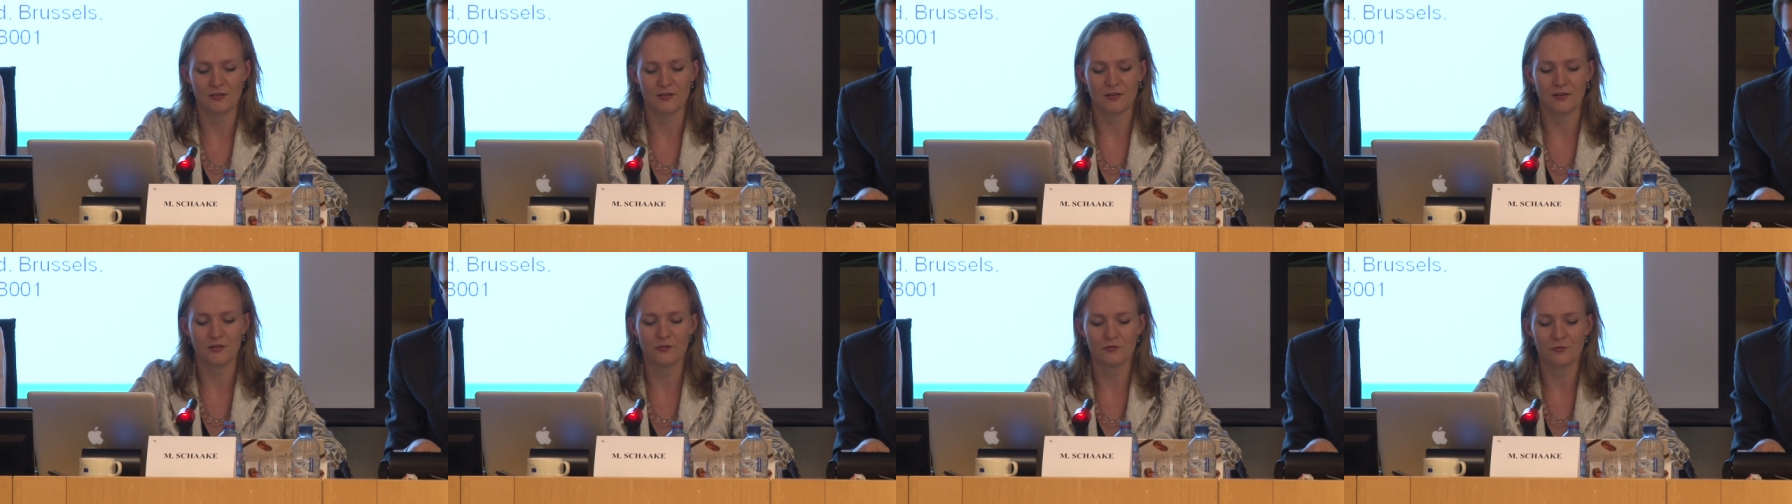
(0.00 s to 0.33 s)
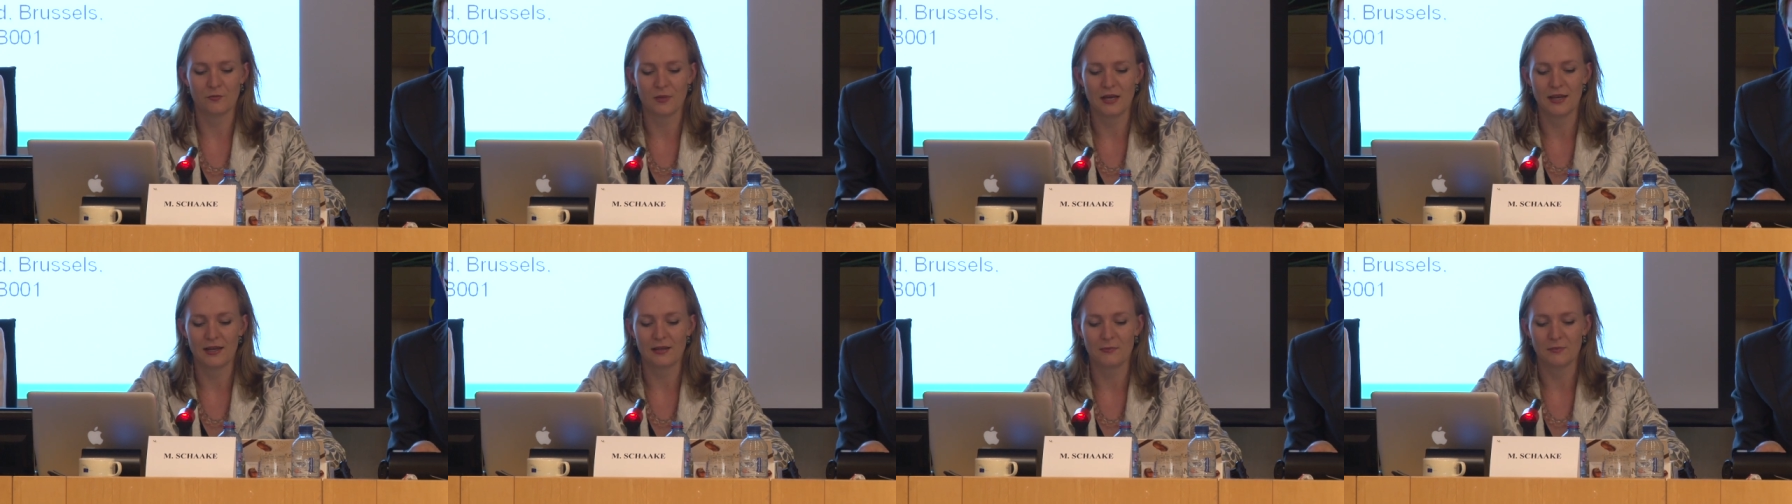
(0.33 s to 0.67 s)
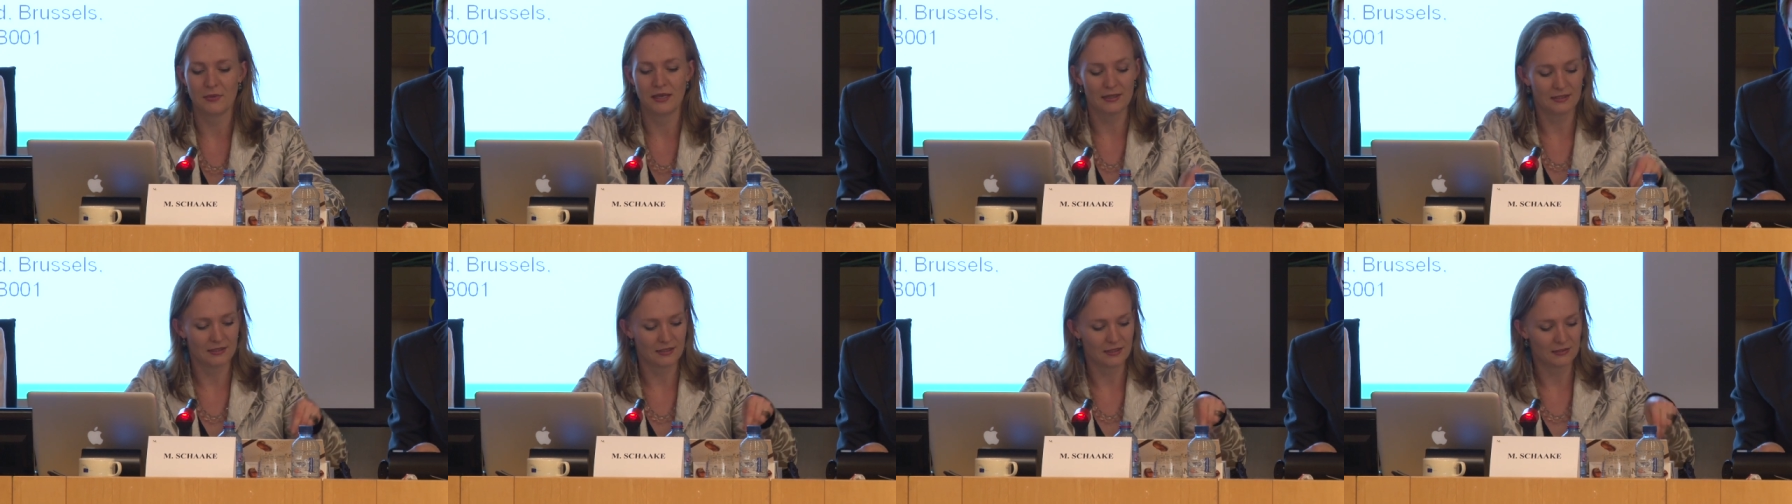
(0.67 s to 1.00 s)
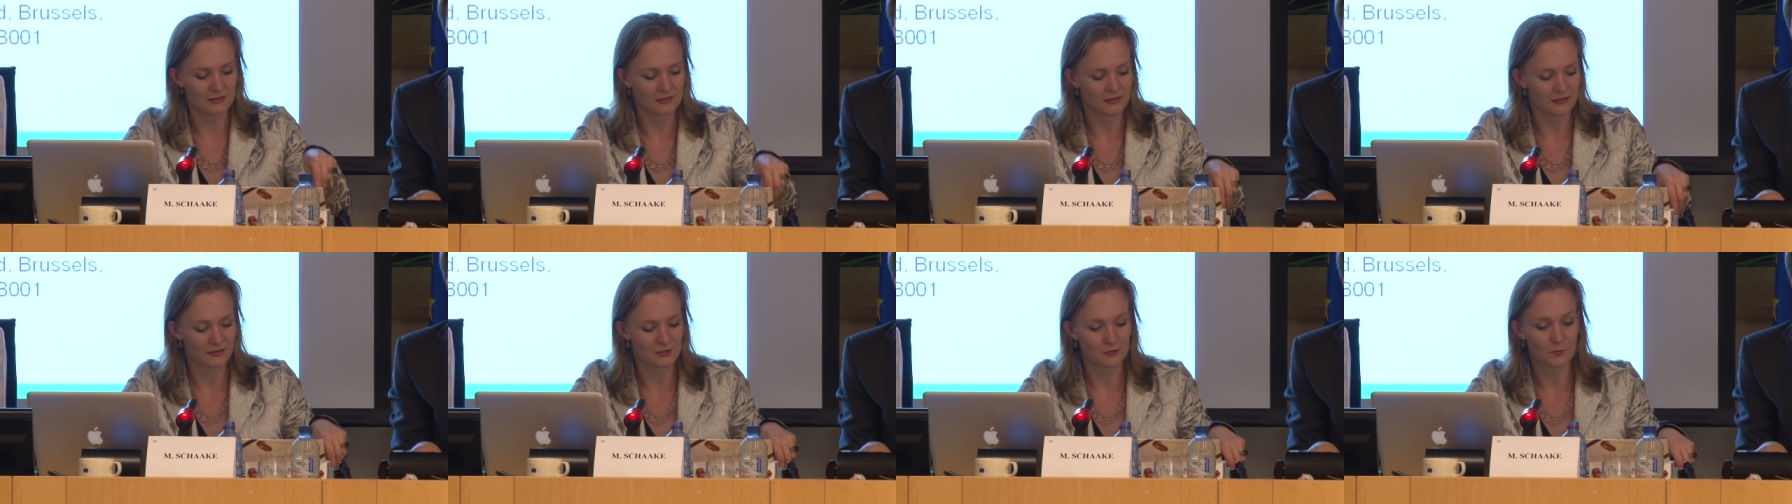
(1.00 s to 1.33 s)
of my
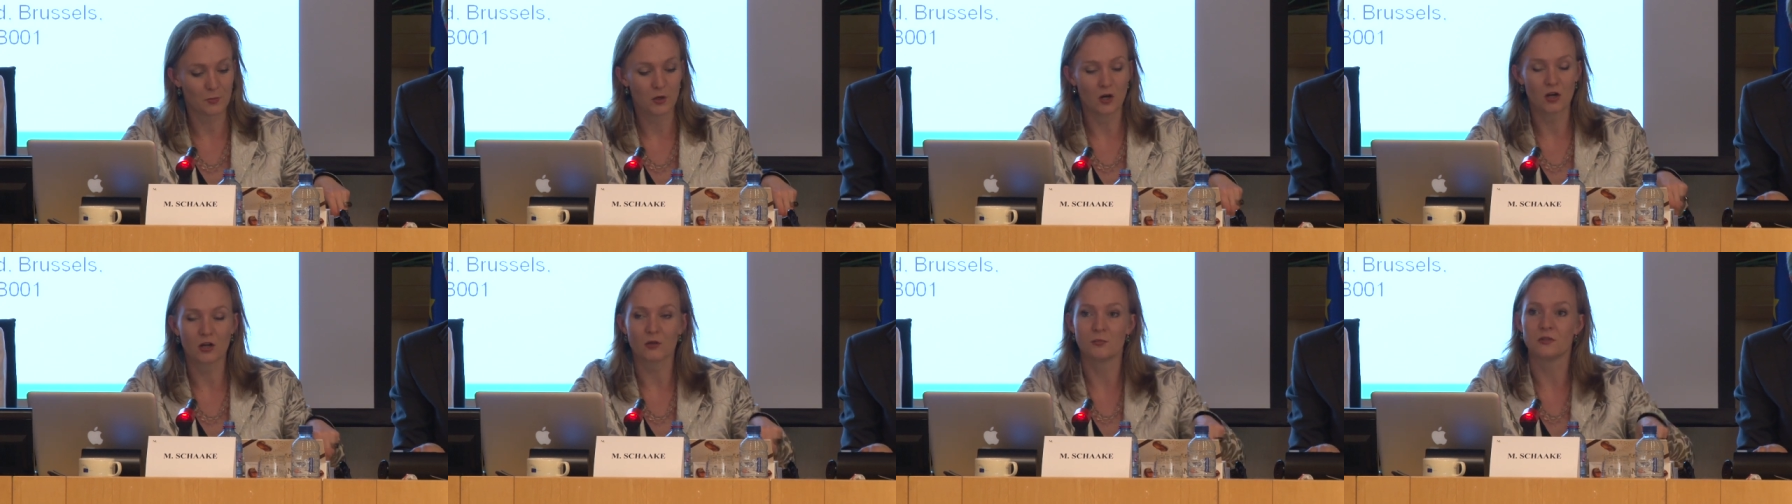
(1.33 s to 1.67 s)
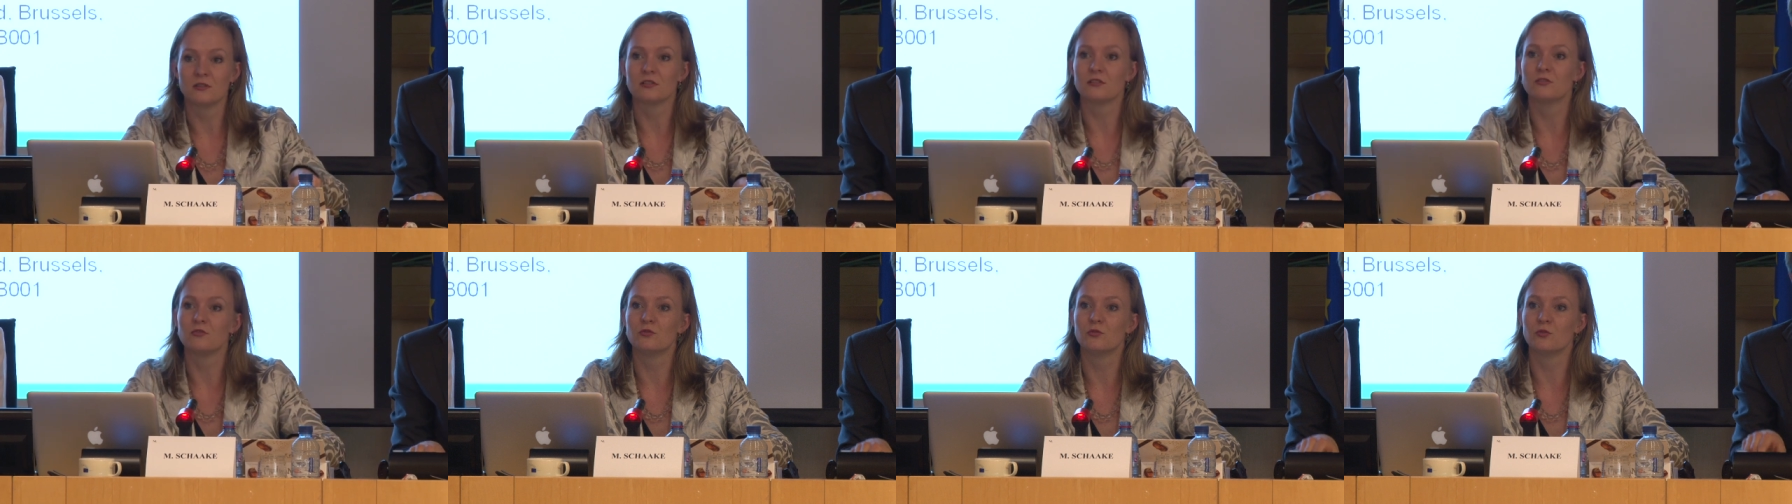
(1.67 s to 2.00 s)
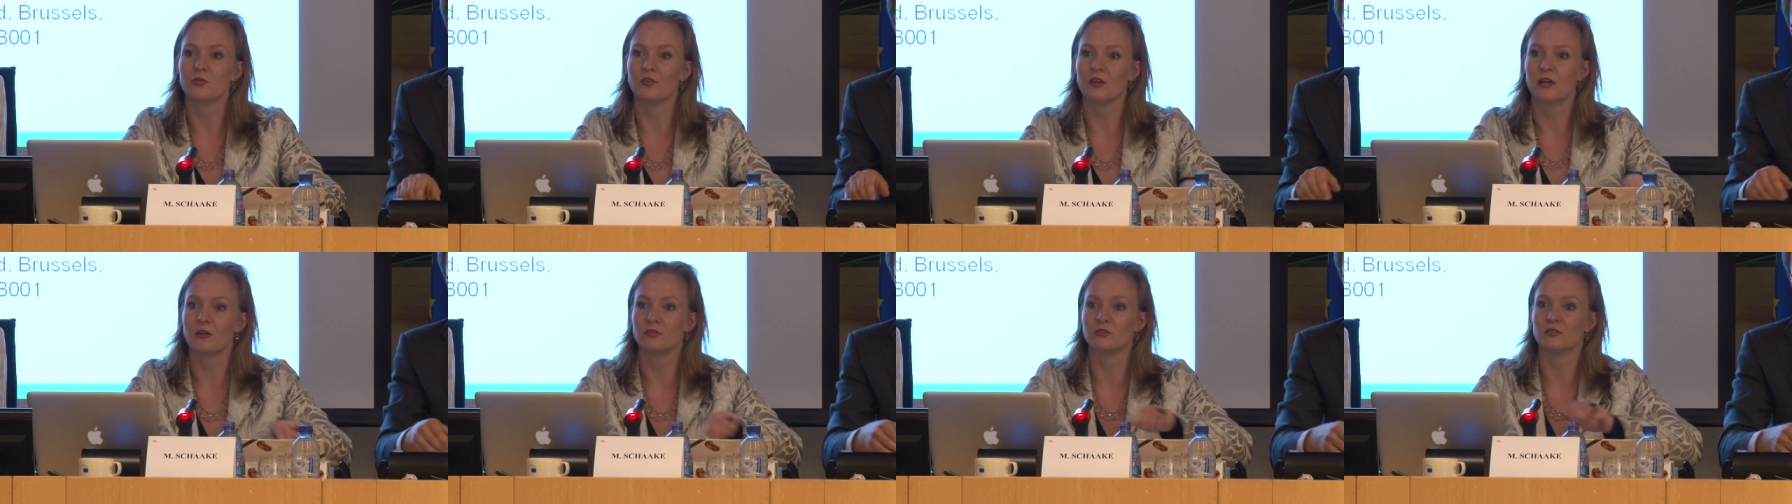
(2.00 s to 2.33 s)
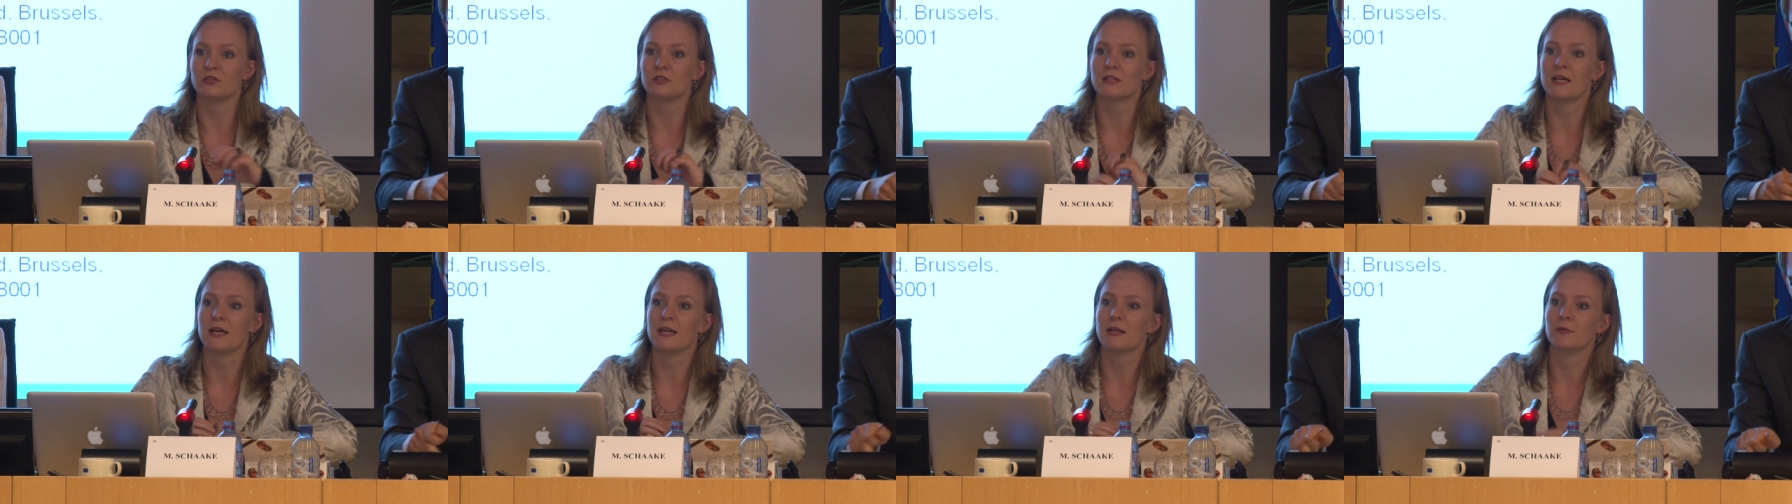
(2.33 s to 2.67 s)
mandate in this parliament in
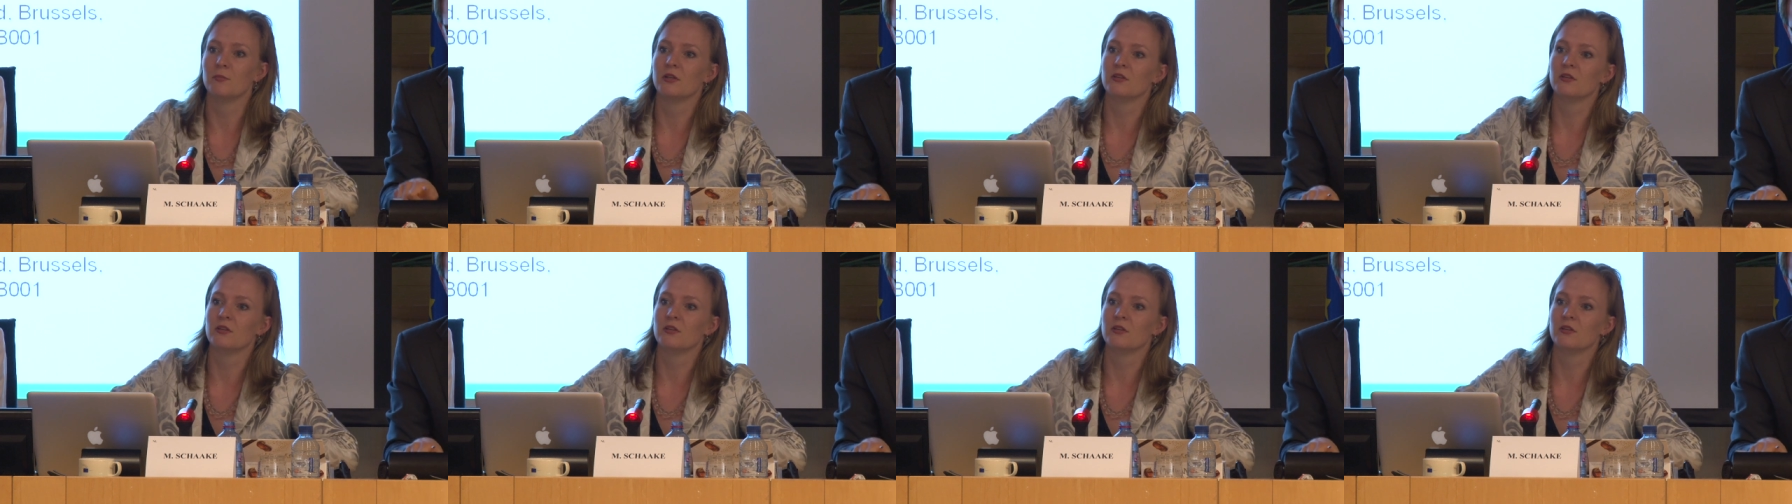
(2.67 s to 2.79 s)
2009,